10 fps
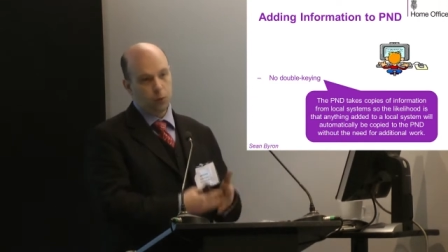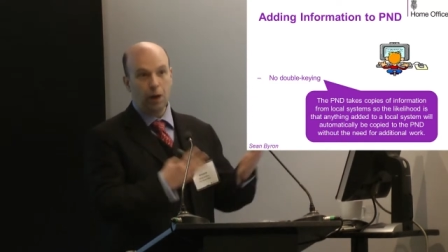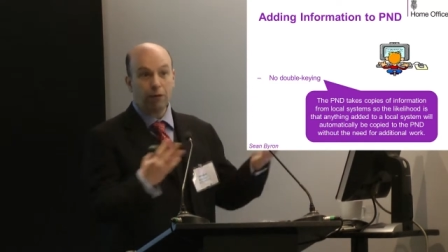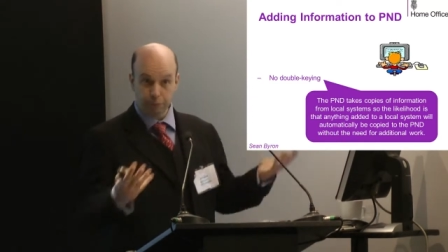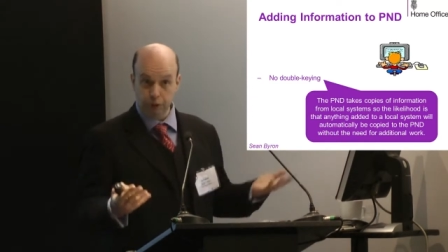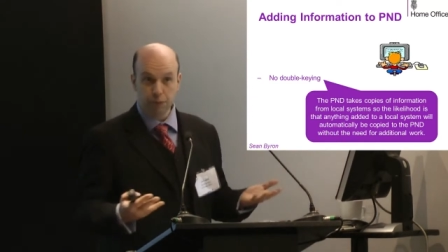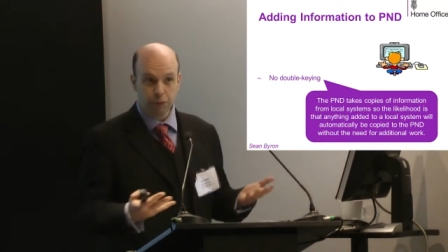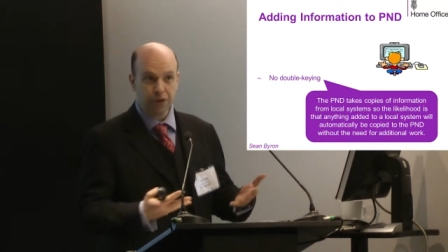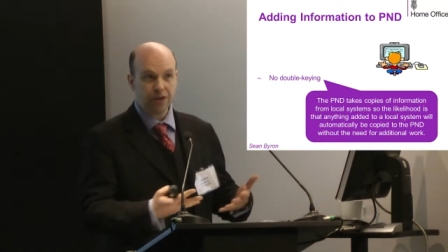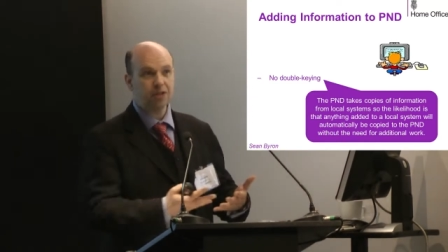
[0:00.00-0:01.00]
where
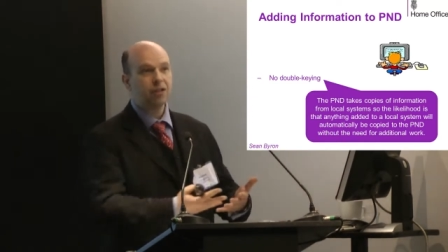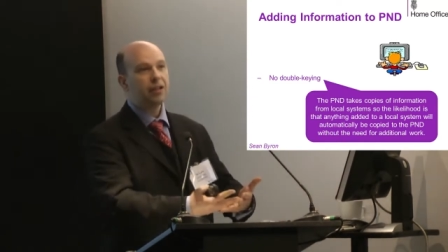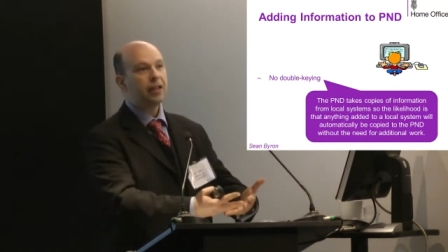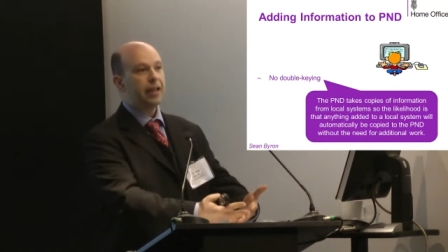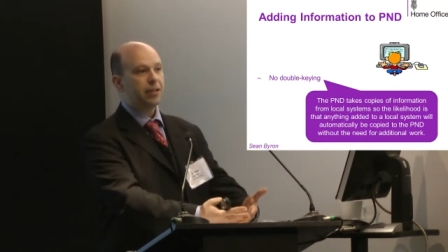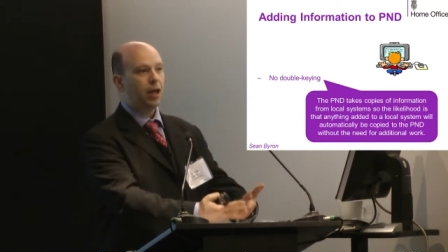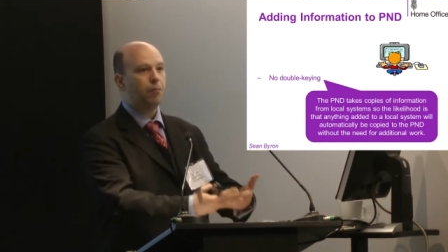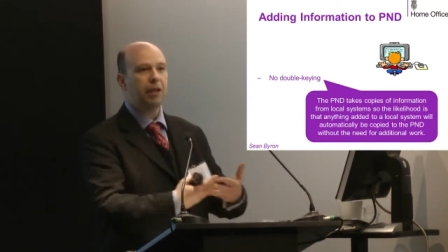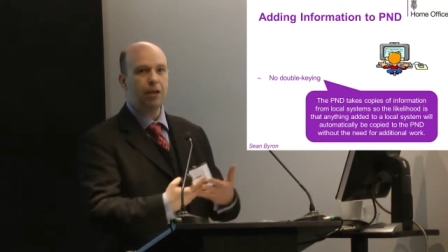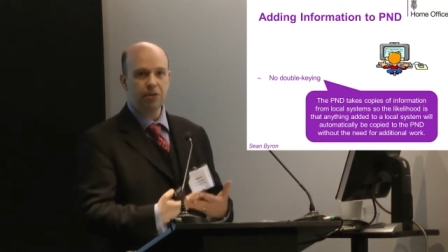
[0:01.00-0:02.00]
appropriate, is
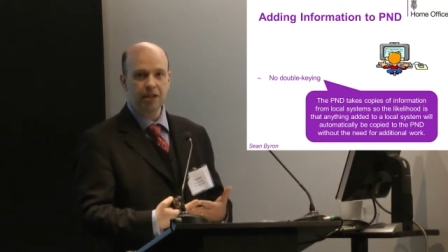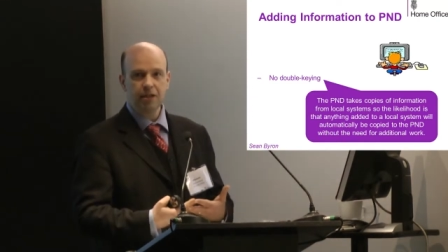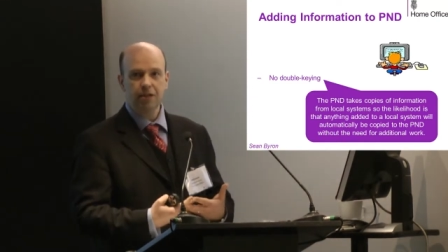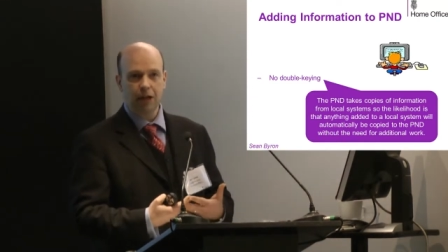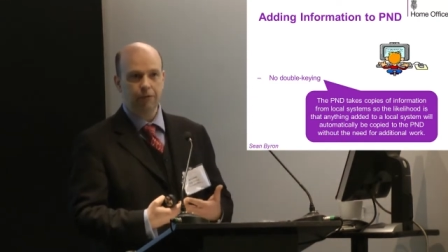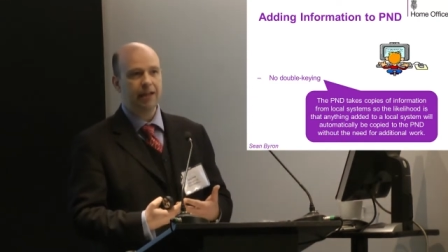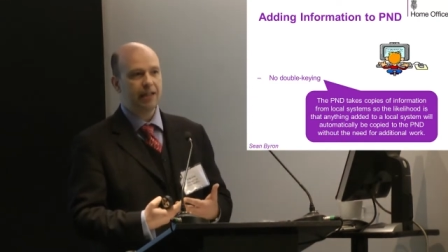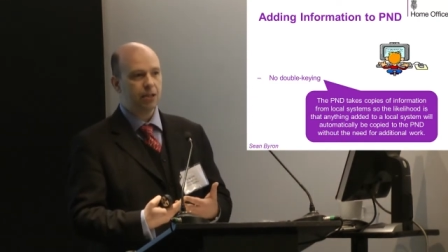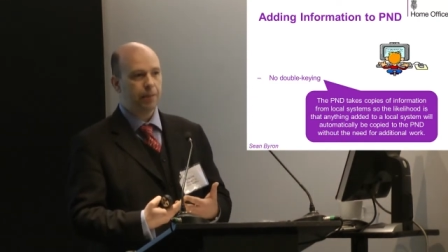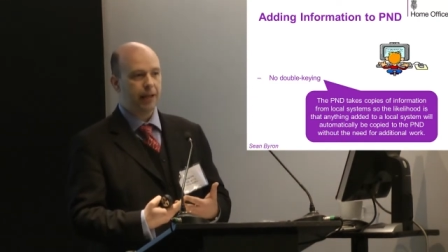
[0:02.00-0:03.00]
uploaded
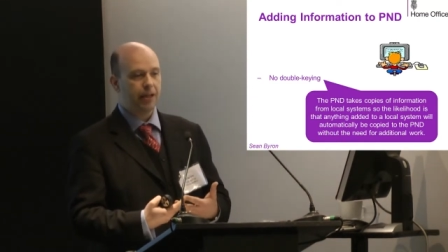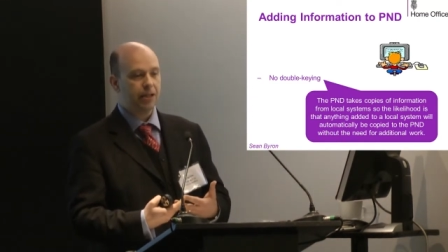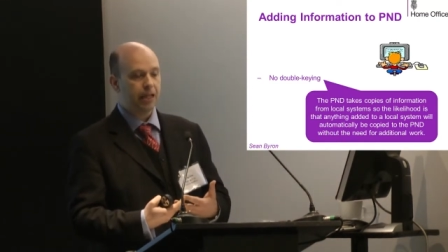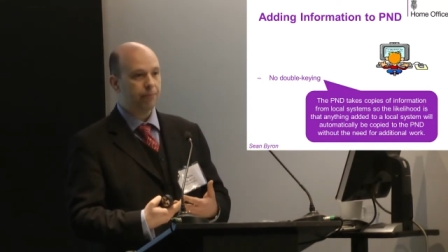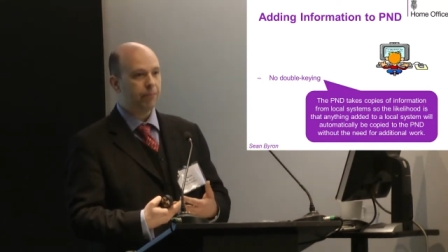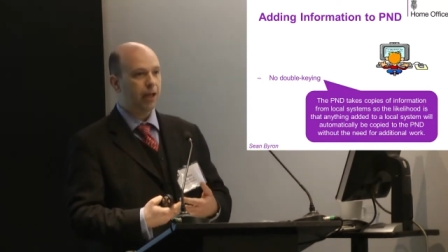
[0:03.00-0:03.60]
directly into P&D.